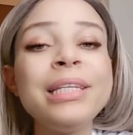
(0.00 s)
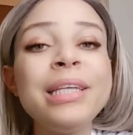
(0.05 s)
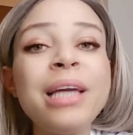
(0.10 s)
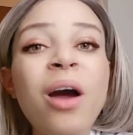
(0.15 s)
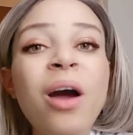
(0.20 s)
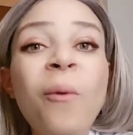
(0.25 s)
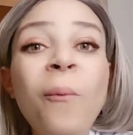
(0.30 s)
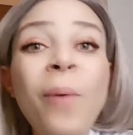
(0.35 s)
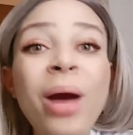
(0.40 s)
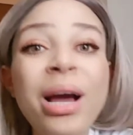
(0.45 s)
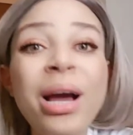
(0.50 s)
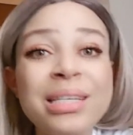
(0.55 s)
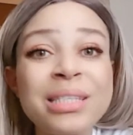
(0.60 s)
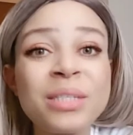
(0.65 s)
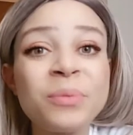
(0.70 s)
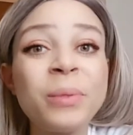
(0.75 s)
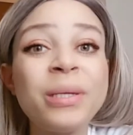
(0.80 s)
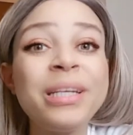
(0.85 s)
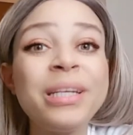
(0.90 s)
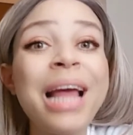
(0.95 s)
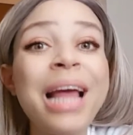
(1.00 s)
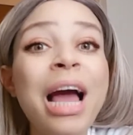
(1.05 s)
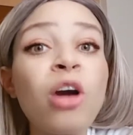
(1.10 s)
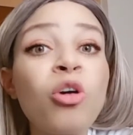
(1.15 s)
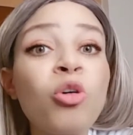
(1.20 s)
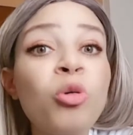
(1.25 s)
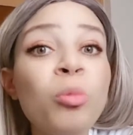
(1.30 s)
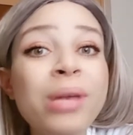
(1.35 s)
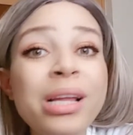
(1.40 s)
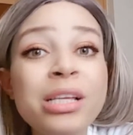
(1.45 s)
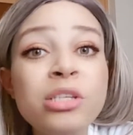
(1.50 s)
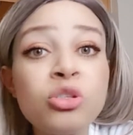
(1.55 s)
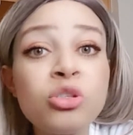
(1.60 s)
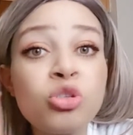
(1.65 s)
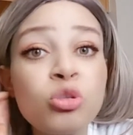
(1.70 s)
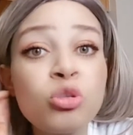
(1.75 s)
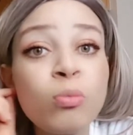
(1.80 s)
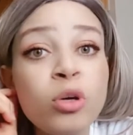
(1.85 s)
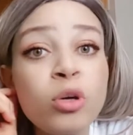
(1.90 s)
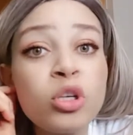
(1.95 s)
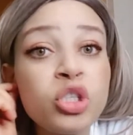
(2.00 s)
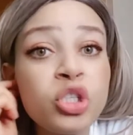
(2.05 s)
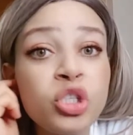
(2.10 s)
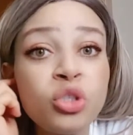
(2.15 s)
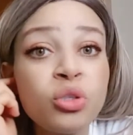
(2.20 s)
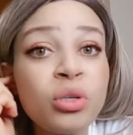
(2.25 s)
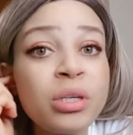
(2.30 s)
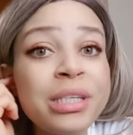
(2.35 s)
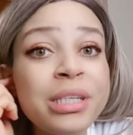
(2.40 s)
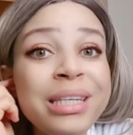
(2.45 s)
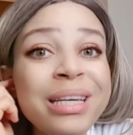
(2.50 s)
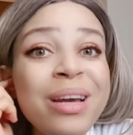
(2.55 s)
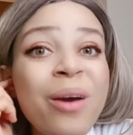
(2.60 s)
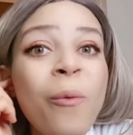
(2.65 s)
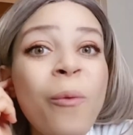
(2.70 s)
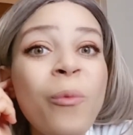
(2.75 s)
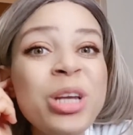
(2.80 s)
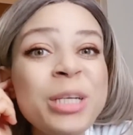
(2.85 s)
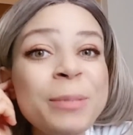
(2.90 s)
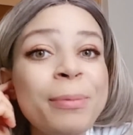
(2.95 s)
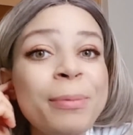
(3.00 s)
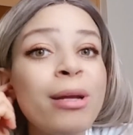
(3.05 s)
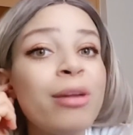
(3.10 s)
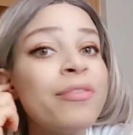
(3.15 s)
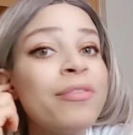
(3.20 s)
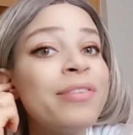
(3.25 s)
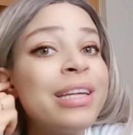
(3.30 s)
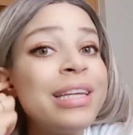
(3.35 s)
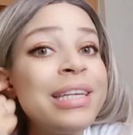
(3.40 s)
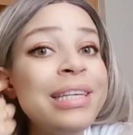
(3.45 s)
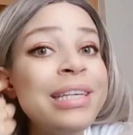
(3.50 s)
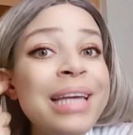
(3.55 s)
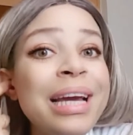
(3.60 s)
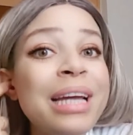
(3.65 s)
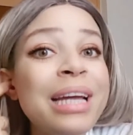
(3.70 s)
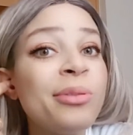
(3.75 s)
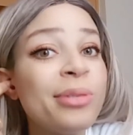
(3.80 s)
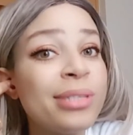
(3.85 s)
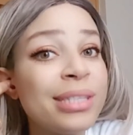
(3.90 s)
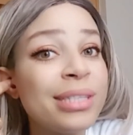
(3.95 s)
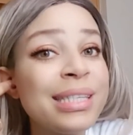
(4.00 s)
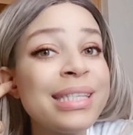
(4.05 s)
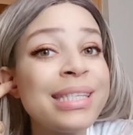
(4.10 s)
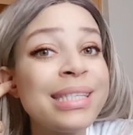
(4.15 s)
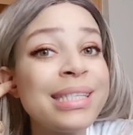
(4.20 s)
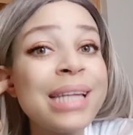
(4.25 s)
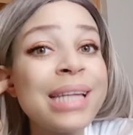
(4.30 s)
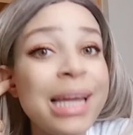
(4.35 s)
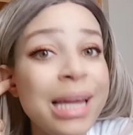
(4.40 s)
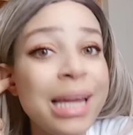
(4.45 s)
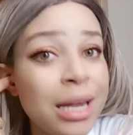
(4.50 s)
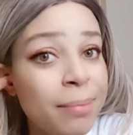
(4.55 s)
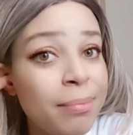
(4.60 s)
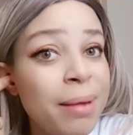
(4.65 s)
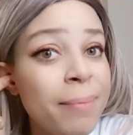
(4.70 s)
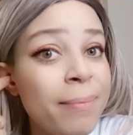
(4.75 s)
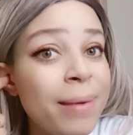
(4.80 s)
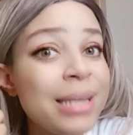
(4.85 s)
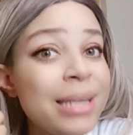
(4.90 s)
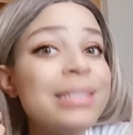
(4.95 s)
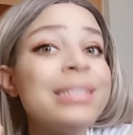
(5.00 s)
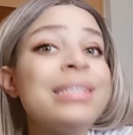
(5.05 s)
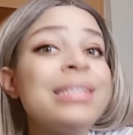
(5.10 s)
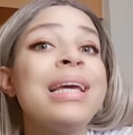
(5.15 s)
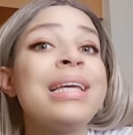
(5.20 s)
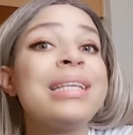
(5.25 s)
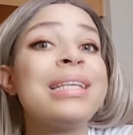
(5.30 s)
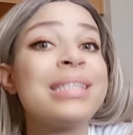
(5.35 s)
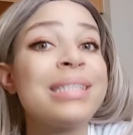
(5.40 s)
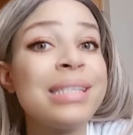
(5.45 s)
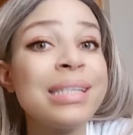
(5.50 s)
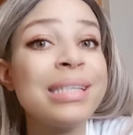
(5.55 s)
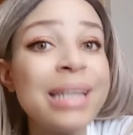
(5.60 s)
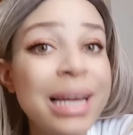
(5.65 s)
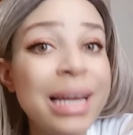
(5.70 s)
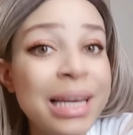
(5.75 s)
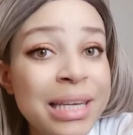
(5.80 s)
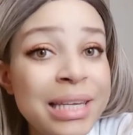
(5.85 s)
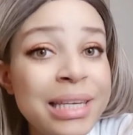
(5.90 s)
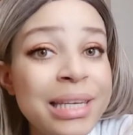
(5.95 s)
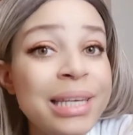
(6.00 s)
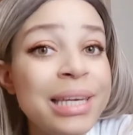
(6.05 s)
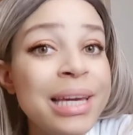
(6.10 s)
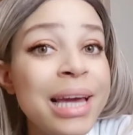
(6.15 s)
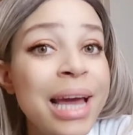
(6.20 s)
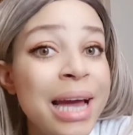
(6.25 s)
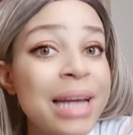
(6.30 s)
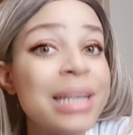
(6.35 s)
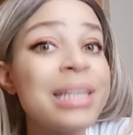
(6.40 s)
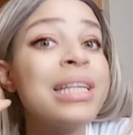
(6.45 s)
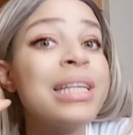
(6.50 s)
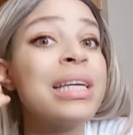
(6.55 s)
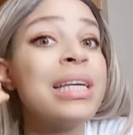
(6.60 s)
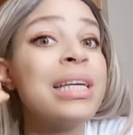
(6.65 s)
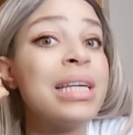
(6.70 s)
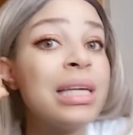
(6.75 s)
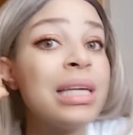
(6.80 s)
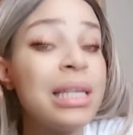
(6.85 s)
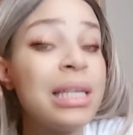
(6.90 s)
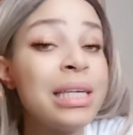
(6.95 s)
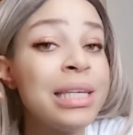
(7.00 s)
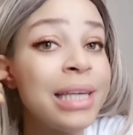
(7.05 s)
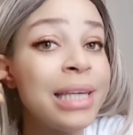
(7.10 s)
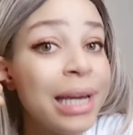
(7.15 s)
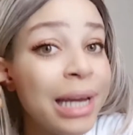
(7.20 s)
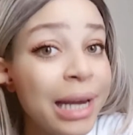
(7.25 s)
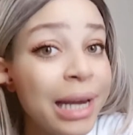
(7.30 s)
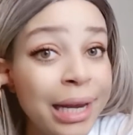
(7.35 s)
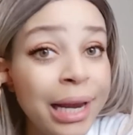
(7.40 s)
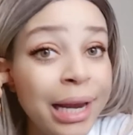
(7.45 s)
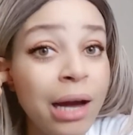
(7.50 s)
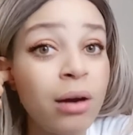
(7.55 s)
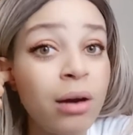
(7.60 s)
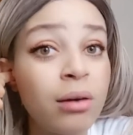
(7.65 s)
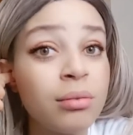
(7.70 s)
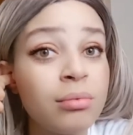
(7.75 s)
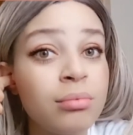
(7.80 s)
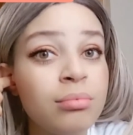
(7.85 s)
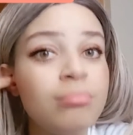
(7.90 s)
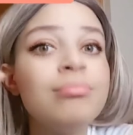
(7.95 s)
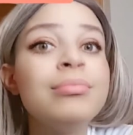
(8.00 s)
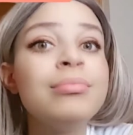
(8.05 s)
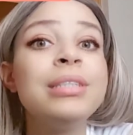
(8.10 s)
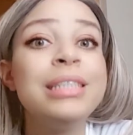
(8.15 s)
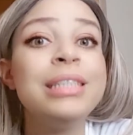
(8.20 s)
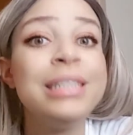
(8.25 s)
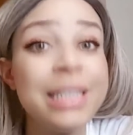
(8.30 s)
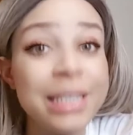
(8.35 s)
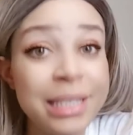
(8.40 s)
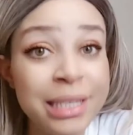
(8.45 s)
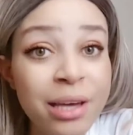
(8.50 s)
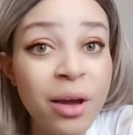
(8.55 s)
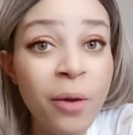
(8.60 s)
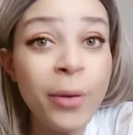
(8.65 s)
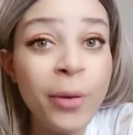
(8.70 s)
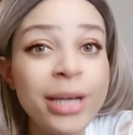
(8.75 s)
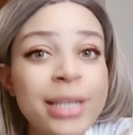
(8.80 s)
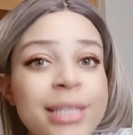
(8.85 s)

earwax, when it accumulates too much in your ear, which part of the ear does it stay? Remember, it's the external ear and the ear canal. The earwax.